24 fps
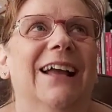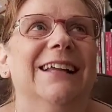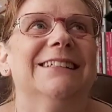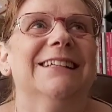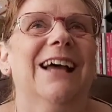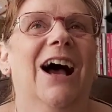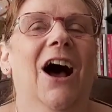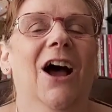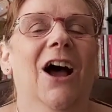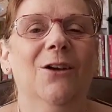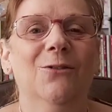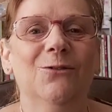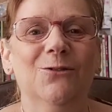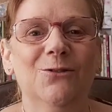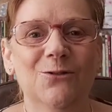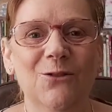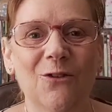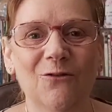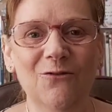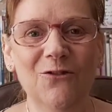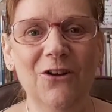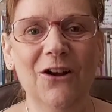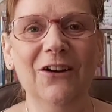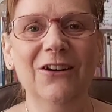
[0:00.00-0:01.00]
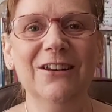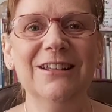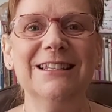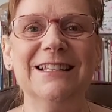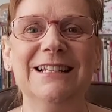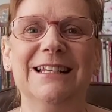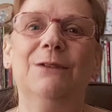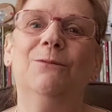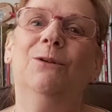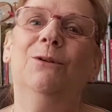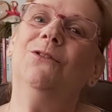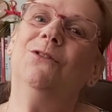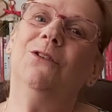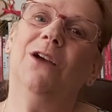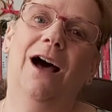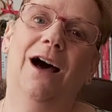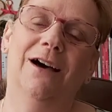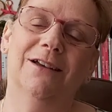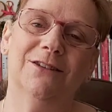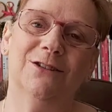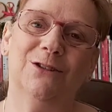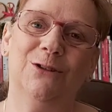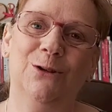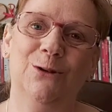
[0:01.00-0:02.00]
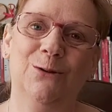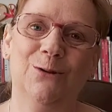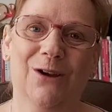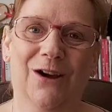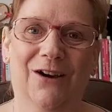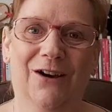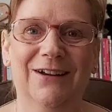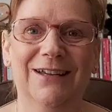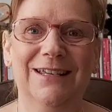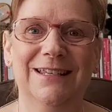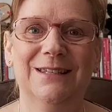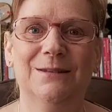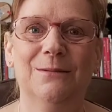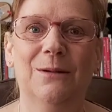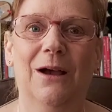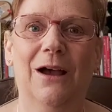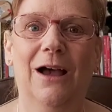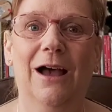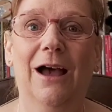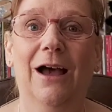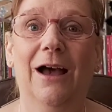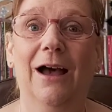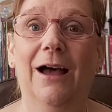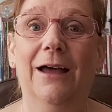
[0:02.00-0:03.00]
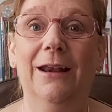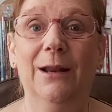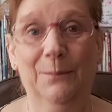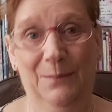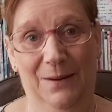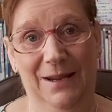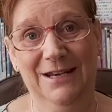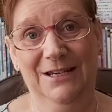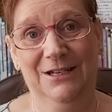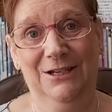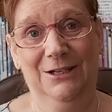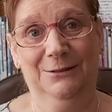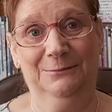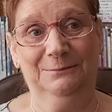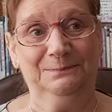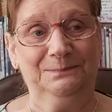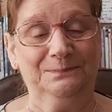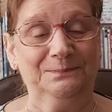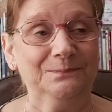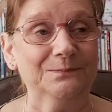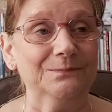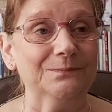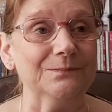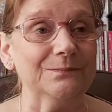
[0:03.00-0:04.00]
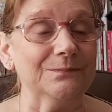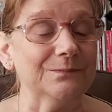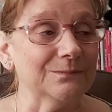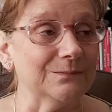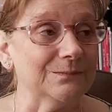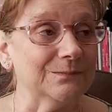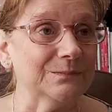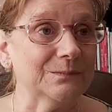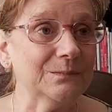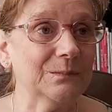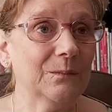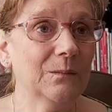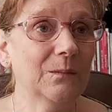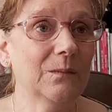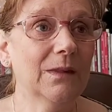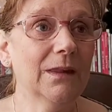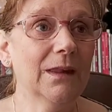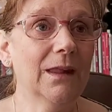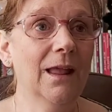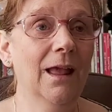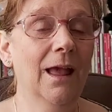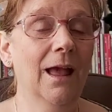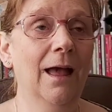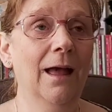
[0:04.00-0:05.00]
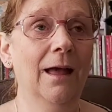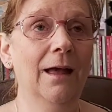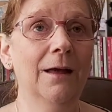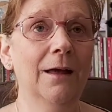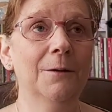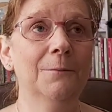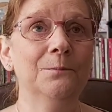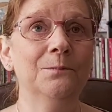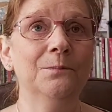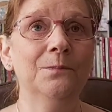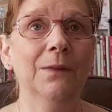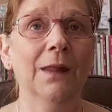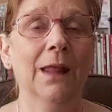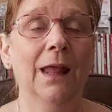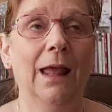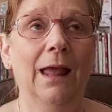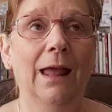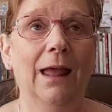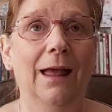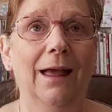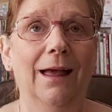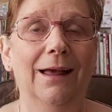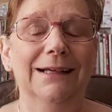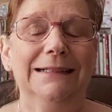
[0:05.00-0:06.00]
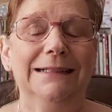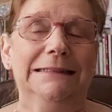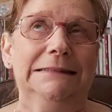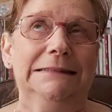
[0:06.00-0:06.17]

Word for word: Right, I honestly want to ask you guys an opinion. Um,